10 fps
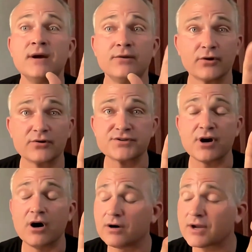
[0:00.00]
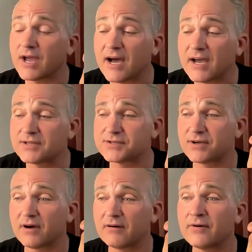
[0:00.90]
There's all kinds
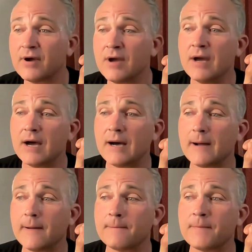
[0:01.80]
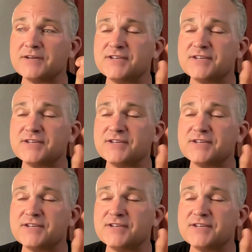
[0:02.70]
of um,